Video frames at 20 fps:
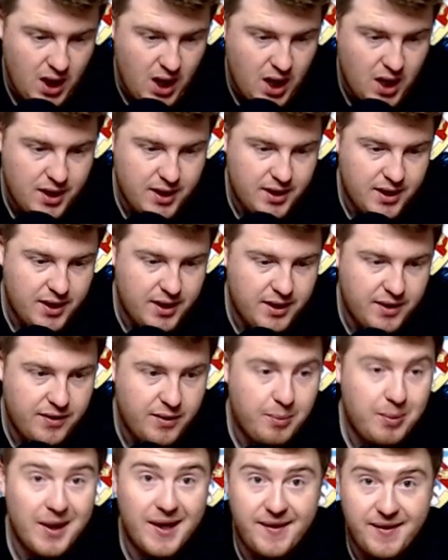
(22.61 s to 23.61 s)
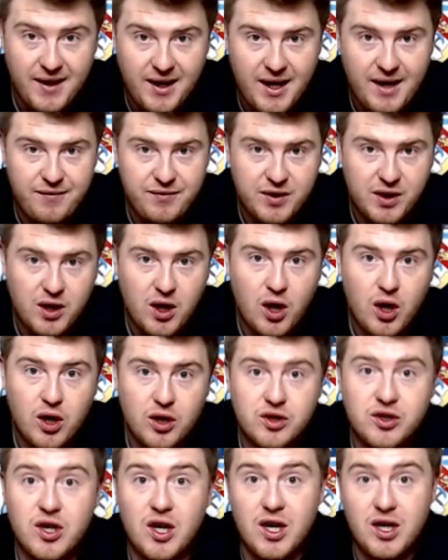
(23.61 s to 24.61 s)
Uh, the player that left, of
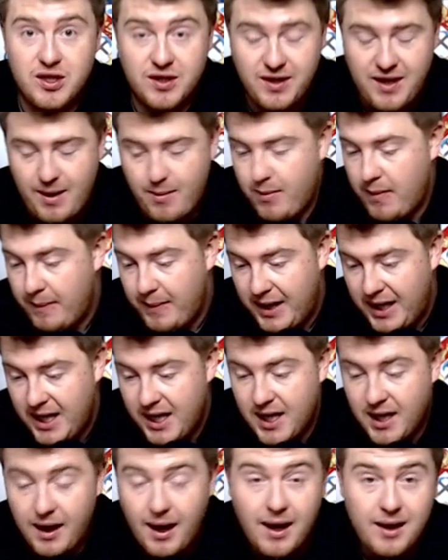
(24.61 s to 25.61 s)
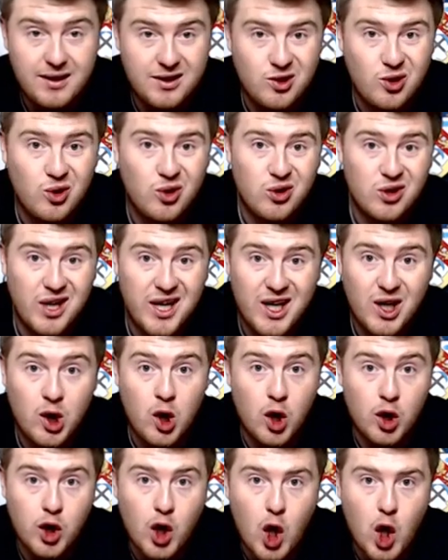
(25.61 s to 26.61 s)
course, is Cameron McGeehan, and he's only
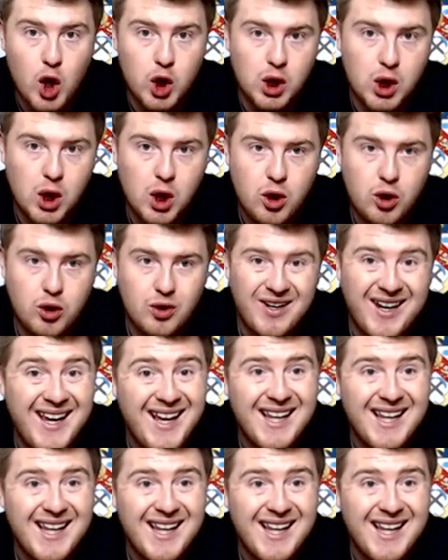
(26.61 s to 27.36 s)
gone on loan.